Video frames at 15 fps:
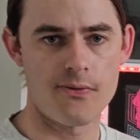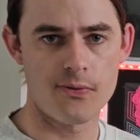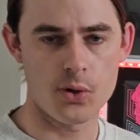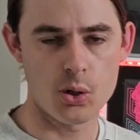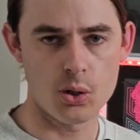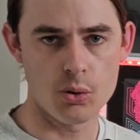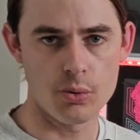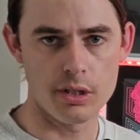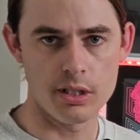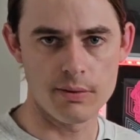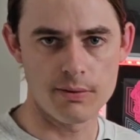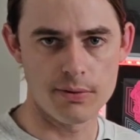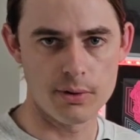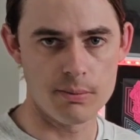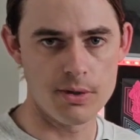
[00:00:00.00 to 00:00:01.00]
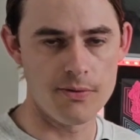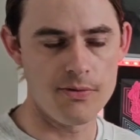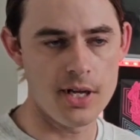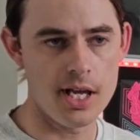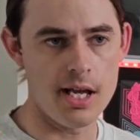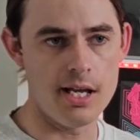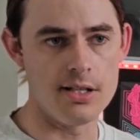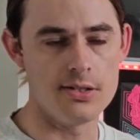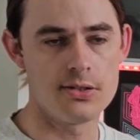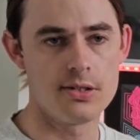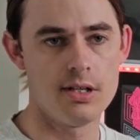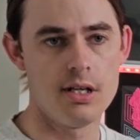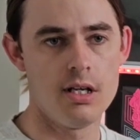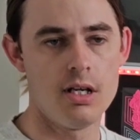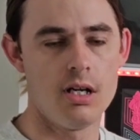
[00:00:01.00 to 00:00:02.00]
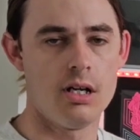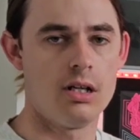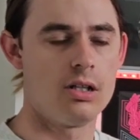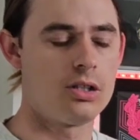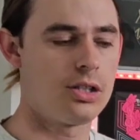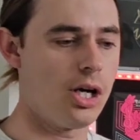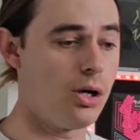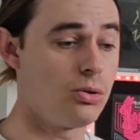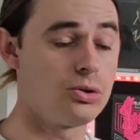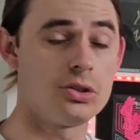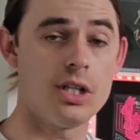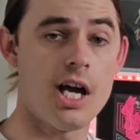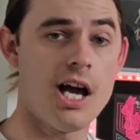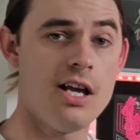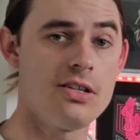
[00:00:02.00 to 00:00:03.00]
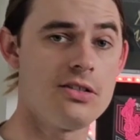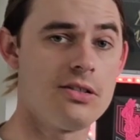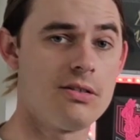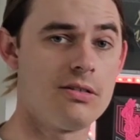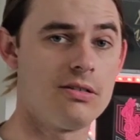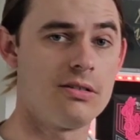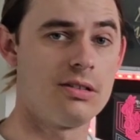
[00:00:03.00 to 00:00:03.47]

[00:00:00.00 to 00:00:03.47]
following from the fans. Gold Stars,